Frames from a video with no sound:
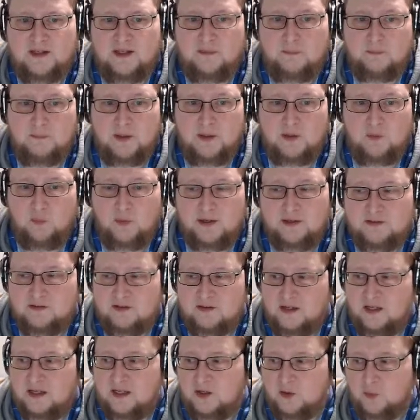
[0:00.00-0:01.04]
in Midwest
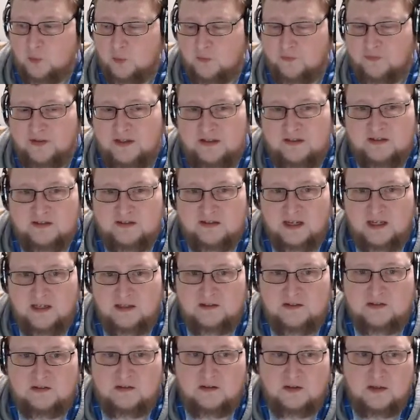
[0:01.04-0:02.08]
and Northeast
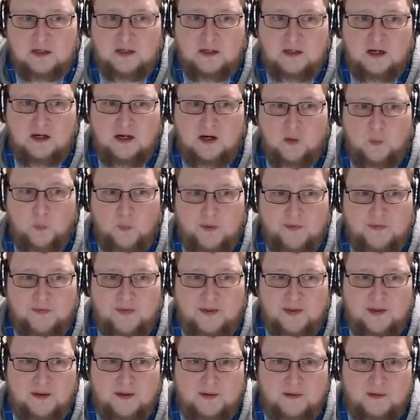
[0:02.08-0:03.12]
states with
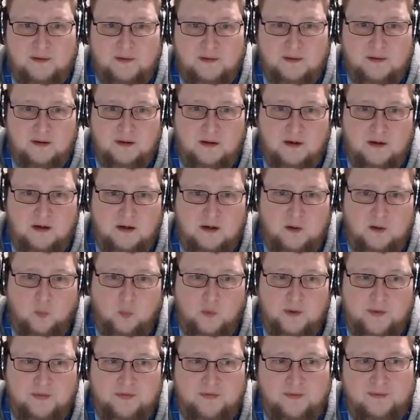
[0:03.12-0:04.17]

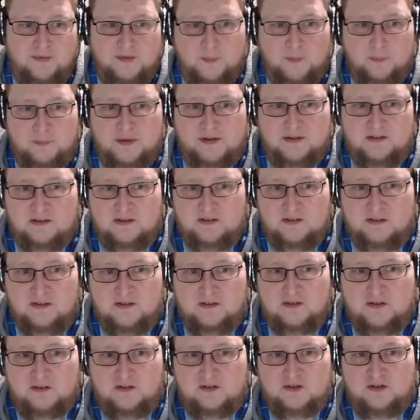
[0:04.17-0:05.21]
the
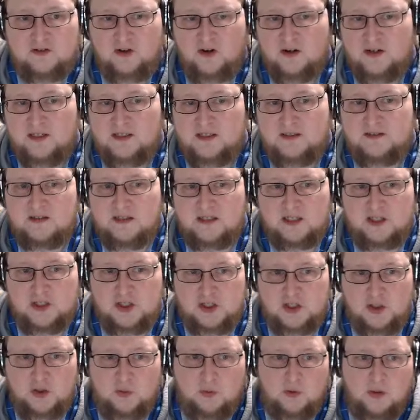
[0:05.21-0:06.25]
businesses starting to
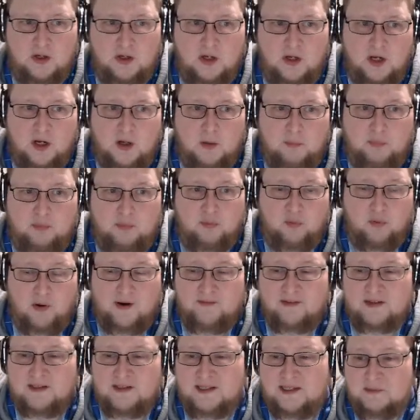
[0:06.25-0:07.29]
issue
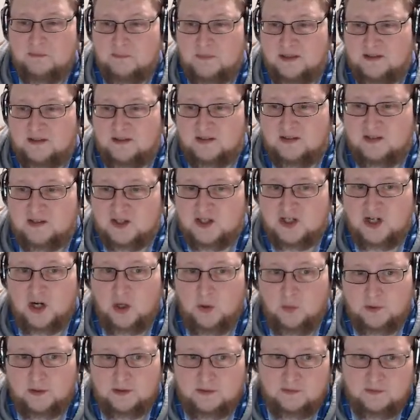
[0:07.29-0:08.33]
privately minted
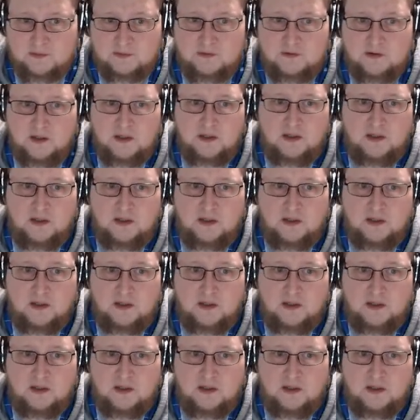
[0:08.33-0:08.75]
tokens.